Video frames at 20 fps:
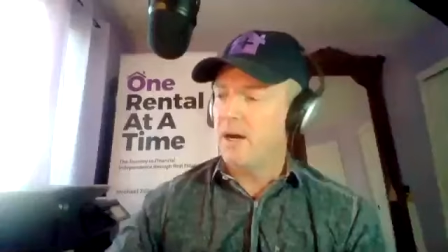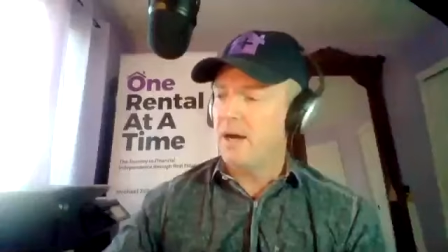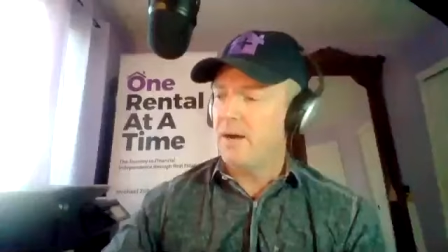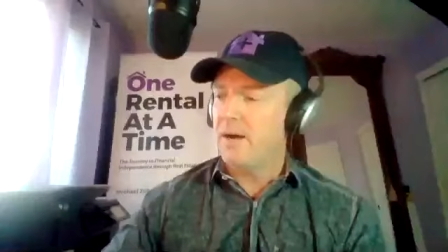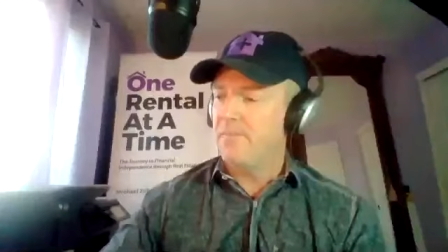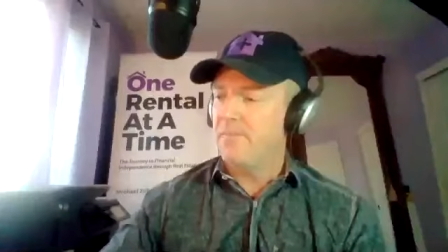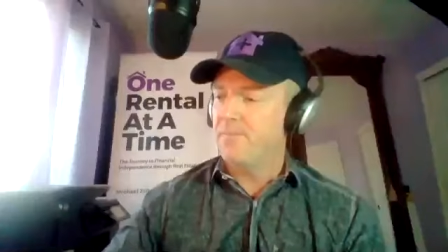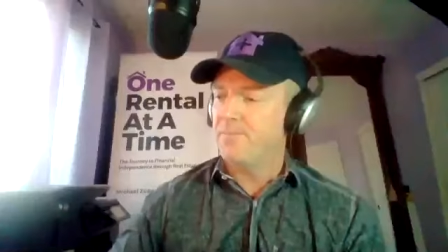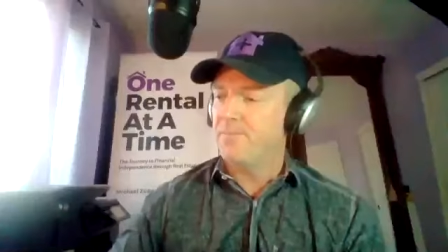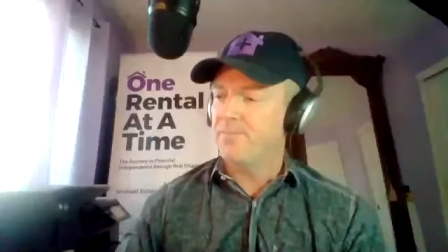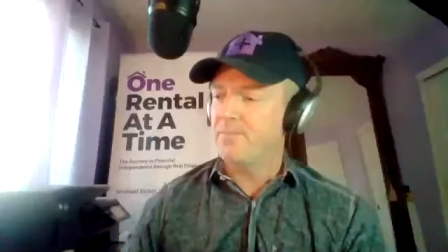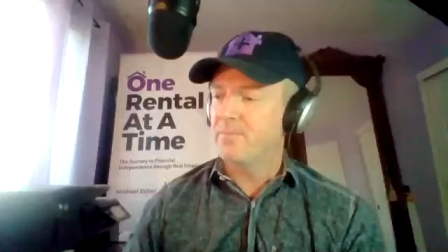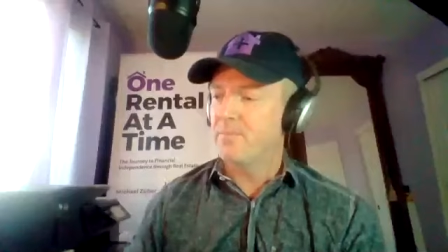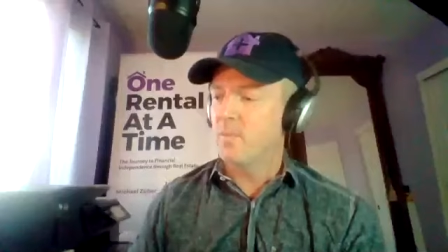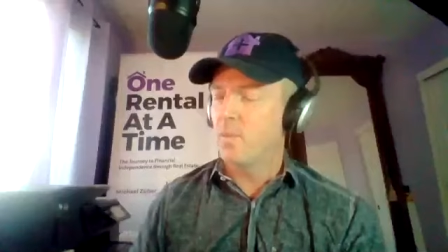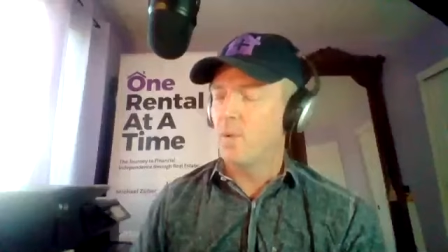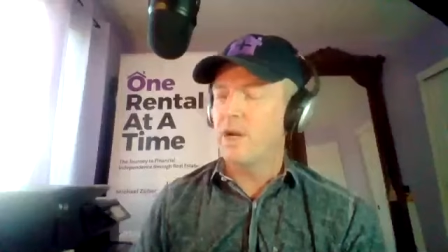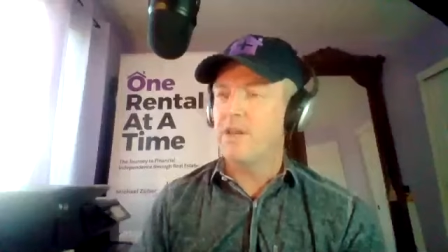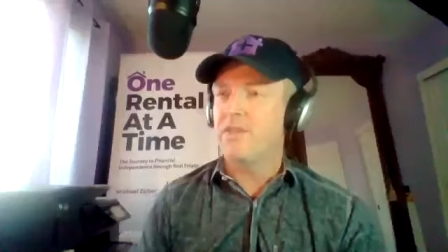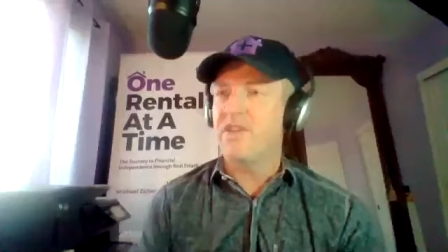um,
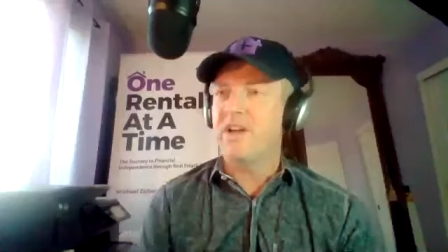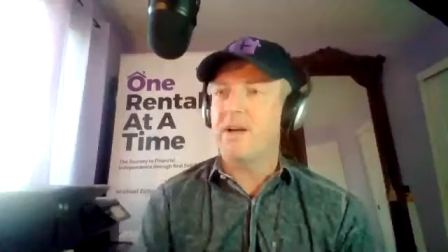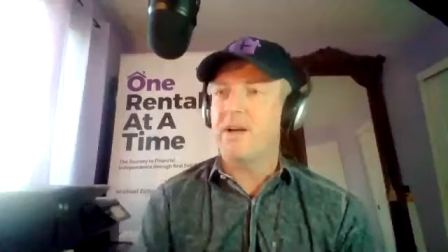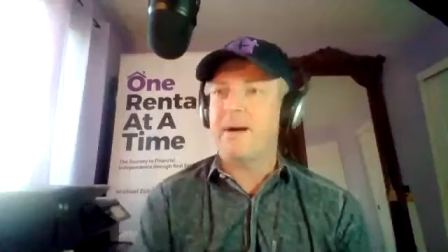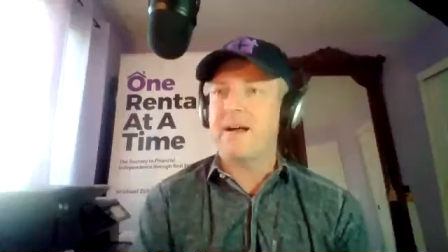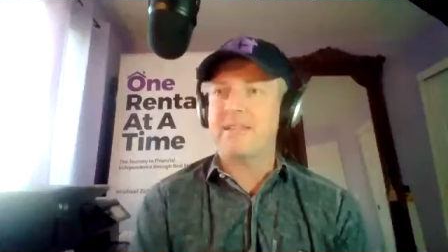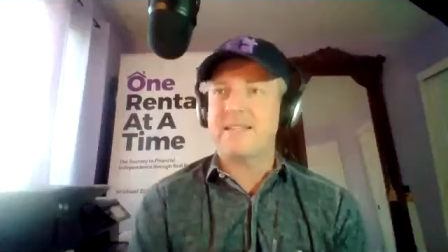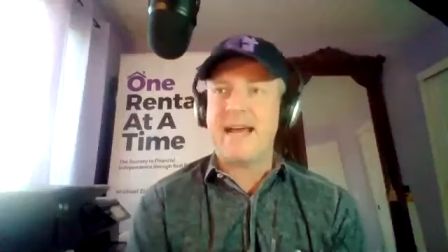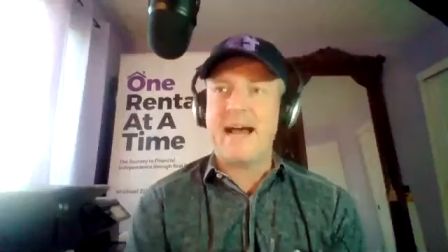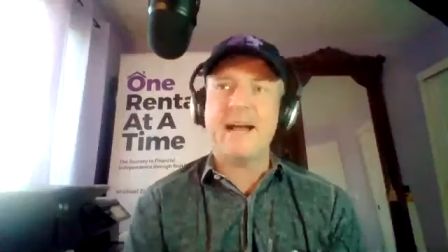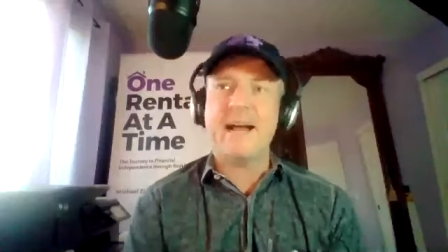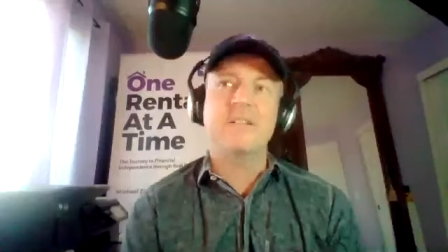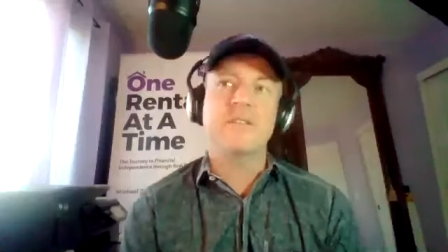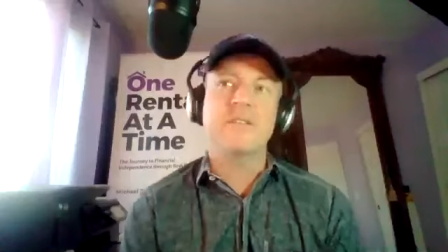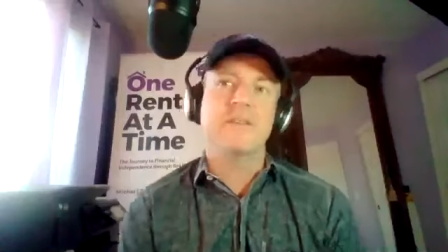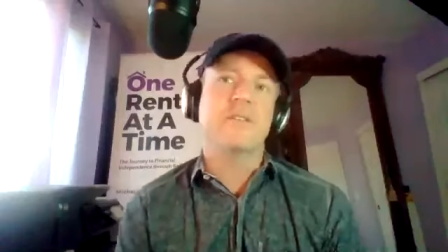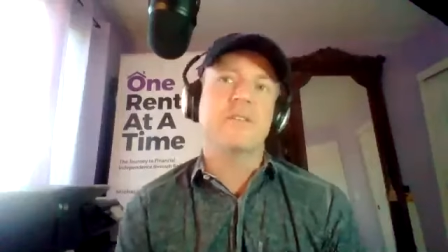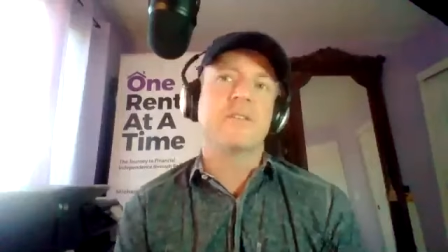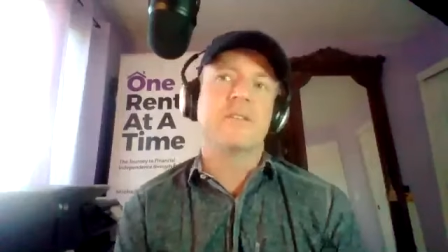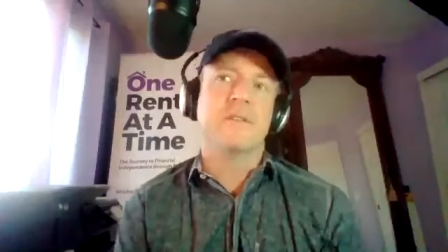what do you think about
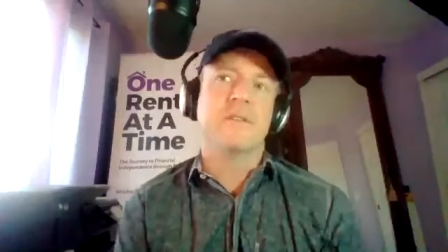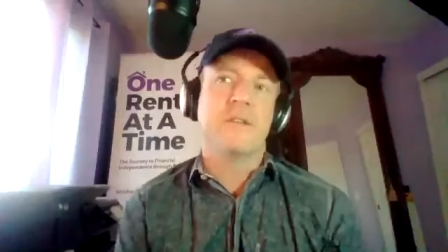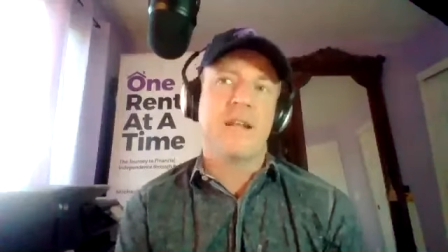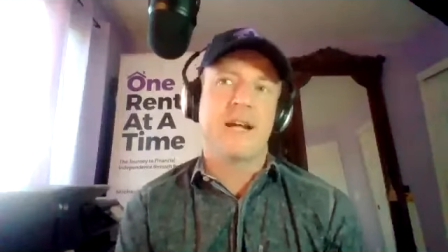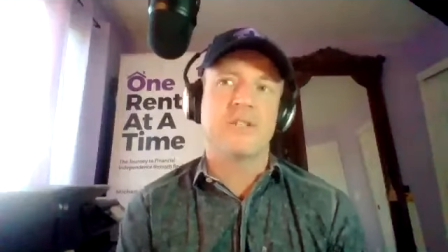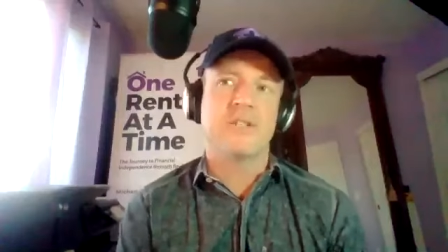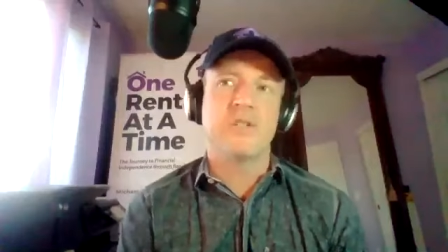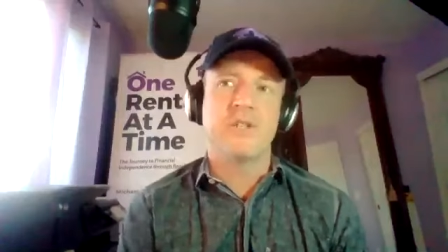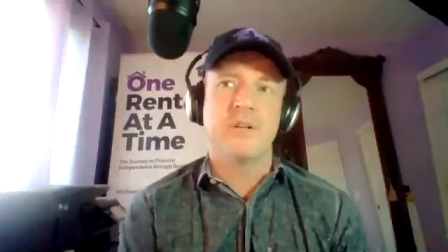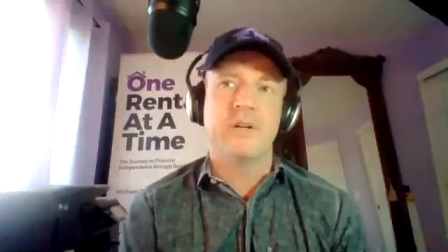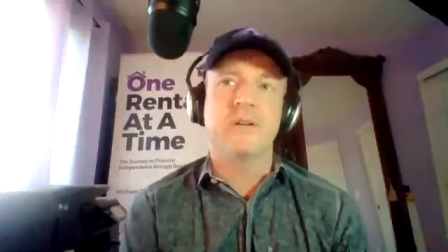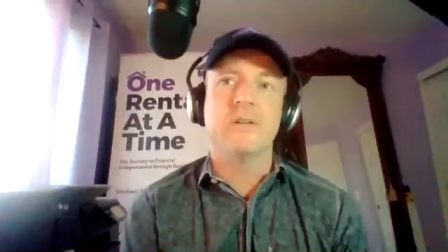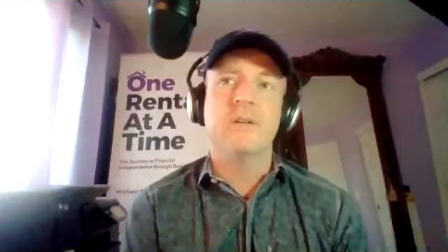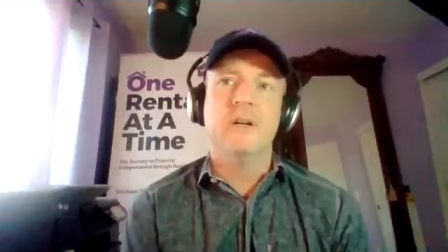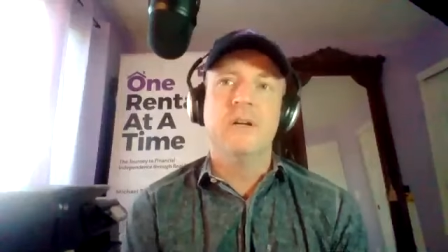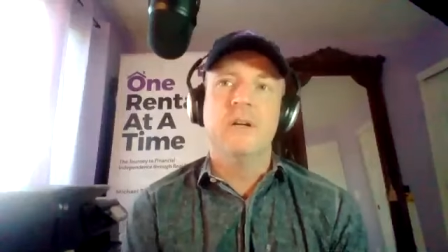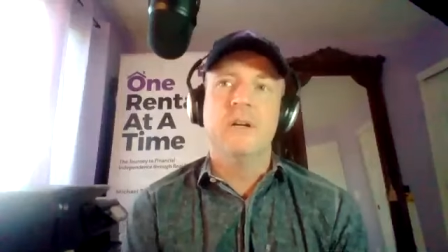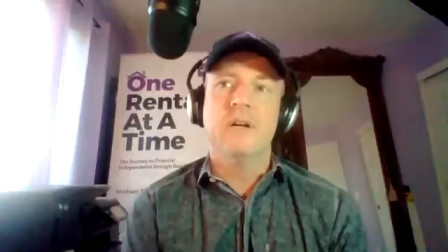taxes next year?